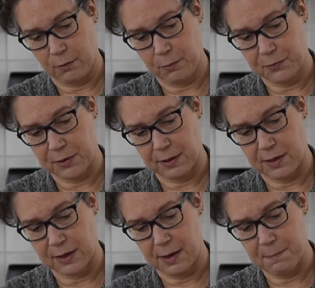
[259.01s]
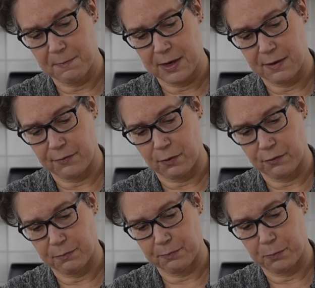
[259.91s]
Oops, and I think I might have
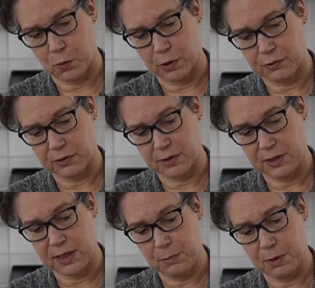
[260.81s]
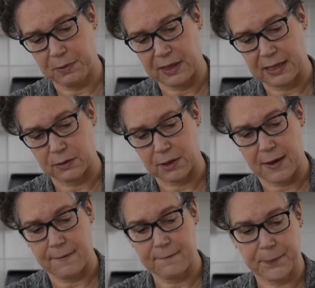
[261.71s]
over poured it just a teeny bit, but that's okay.
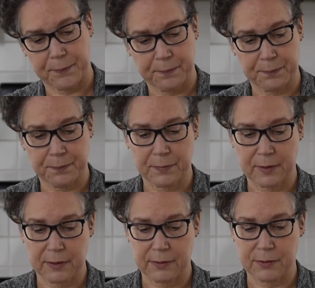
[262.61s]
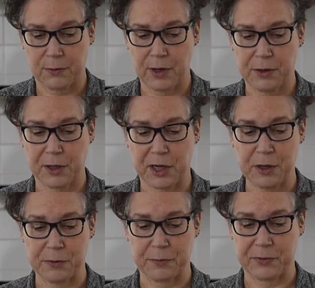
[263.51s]
So there you
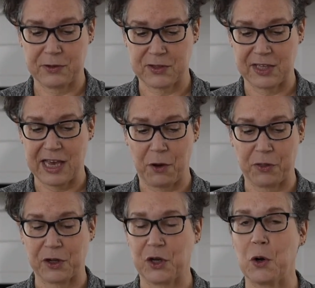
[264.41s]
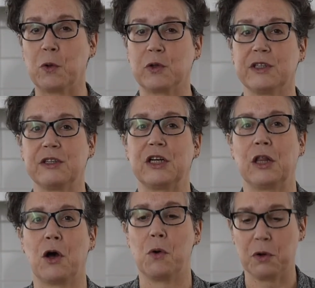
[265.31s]
go. You see how the golden
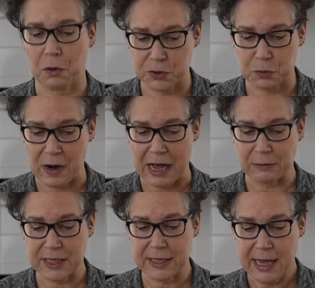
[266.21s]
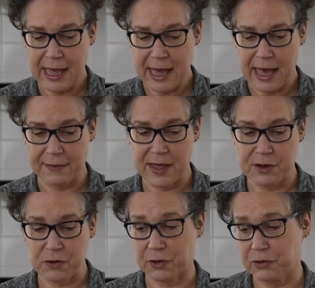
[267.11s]
glow goes around it? And then
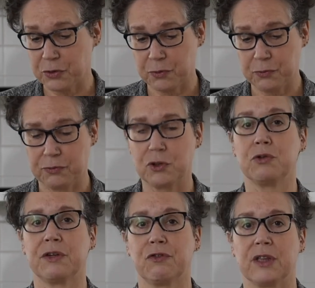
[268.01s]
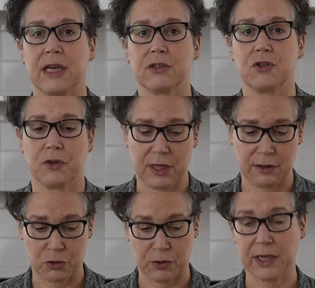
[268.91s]
you can do two different things. You can
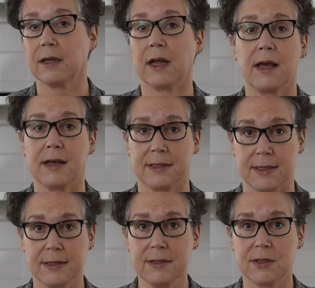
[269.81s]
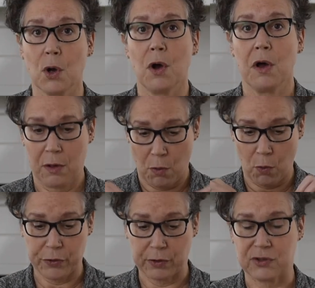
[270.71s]
either drink it as is,
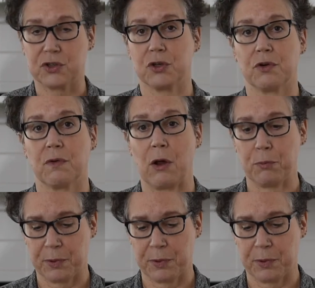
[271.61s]
or you can stir it around.